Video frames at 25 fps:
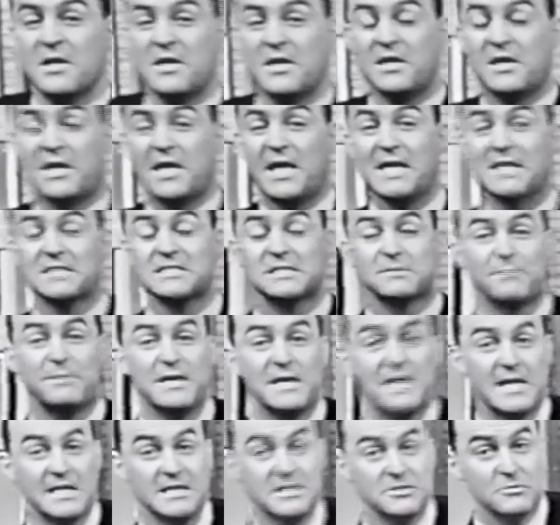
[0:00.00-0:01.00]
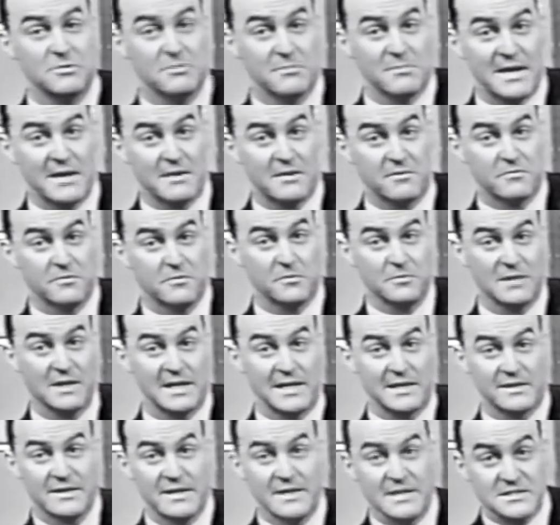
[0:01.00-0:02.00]
He can't speak into a microphone
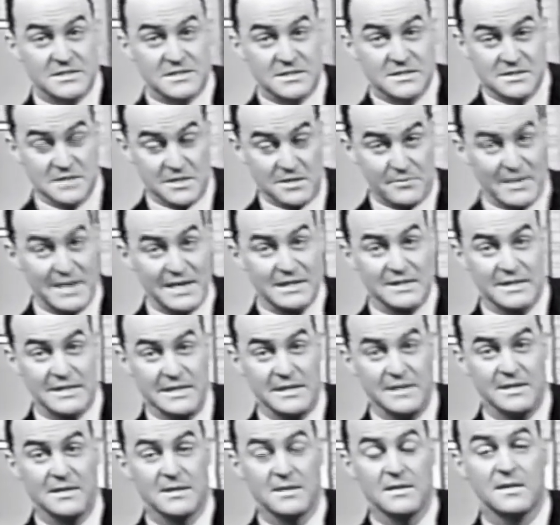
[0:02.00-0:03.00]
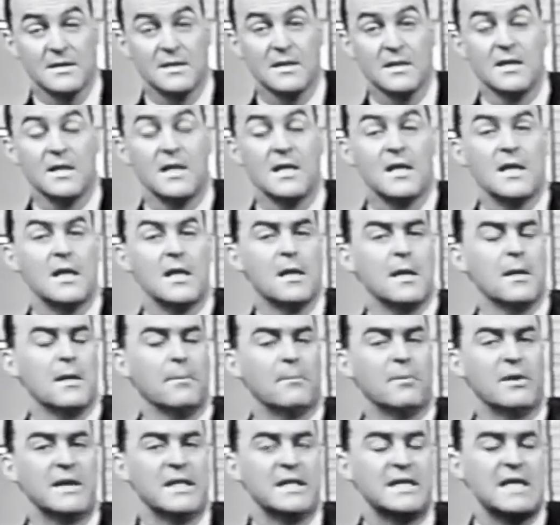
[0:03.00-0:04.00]
like this directly,
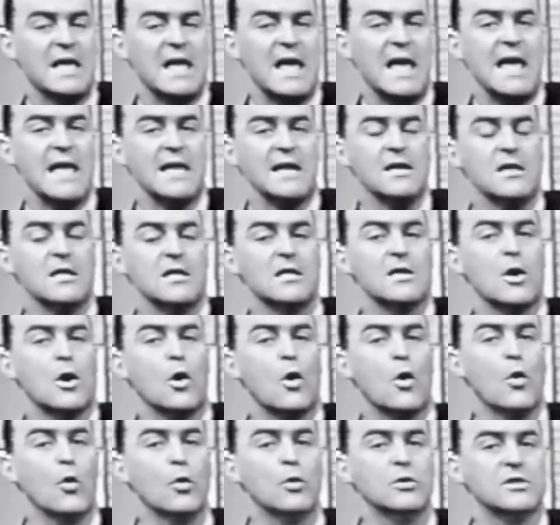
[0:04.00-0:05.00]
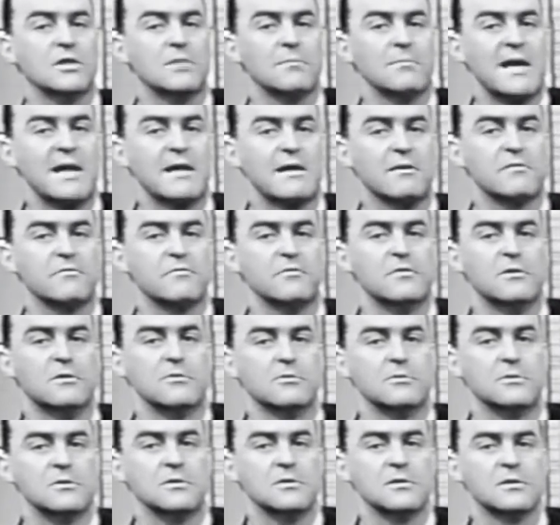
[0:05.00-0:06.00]
but he can hold the
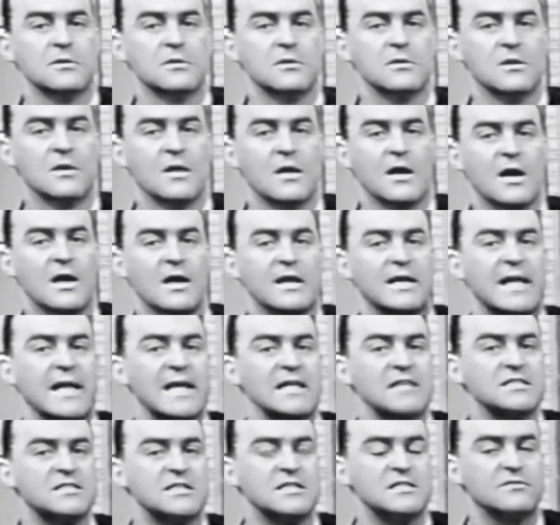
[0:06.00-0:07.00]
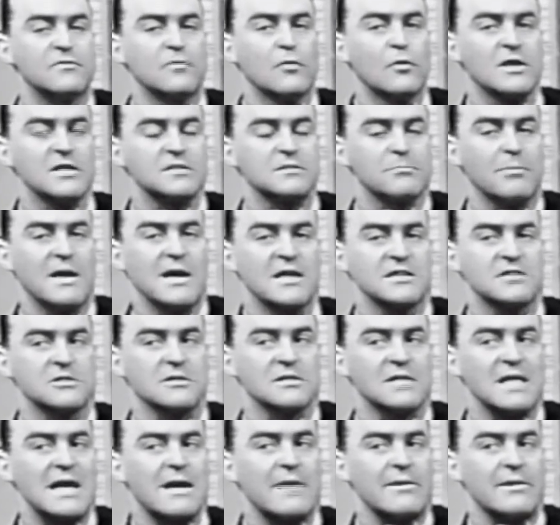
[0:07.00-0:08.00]
microphone against his voice box or
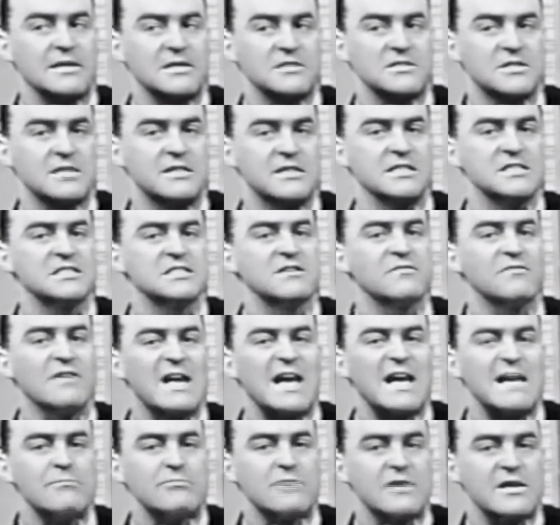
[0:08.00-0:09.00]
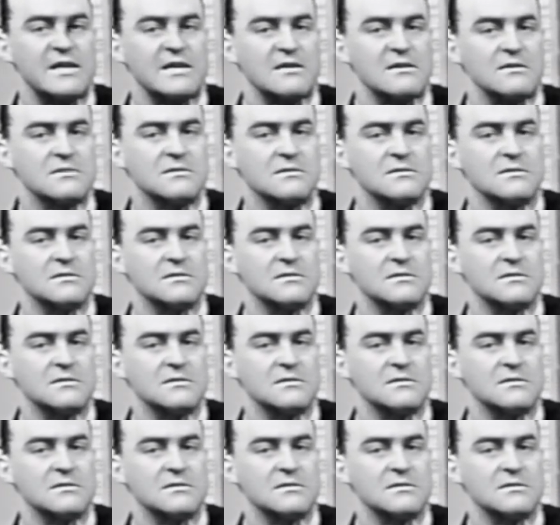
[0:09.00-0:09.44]
larynx, and this is a vibrator.